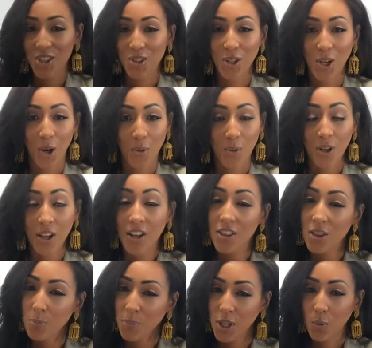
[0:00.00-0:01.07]
you know,
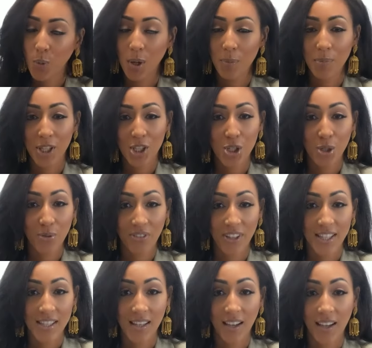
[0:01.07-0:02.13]
the B1, B2
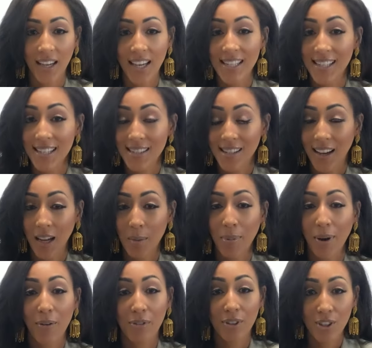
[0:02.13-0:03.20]
visa is a type
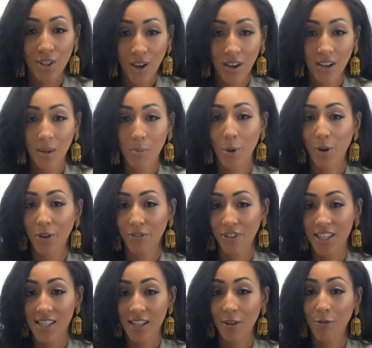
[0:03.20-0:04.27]
of non-immigrant
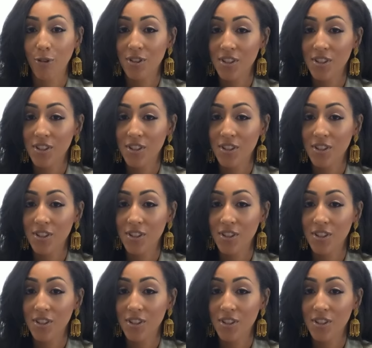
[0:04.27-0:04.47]
visa for